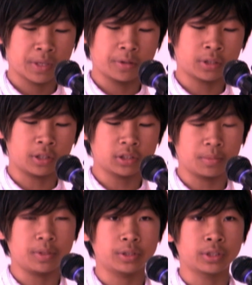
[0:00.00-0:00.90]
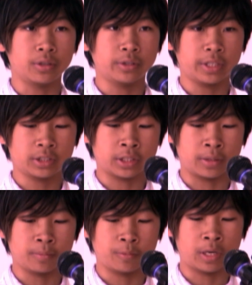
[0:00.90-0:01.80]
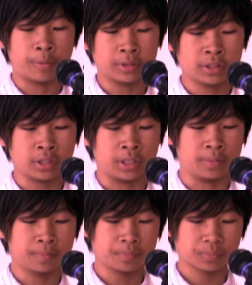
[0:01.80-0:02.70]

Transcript: It was haunting me until nighttime when I went to sleep.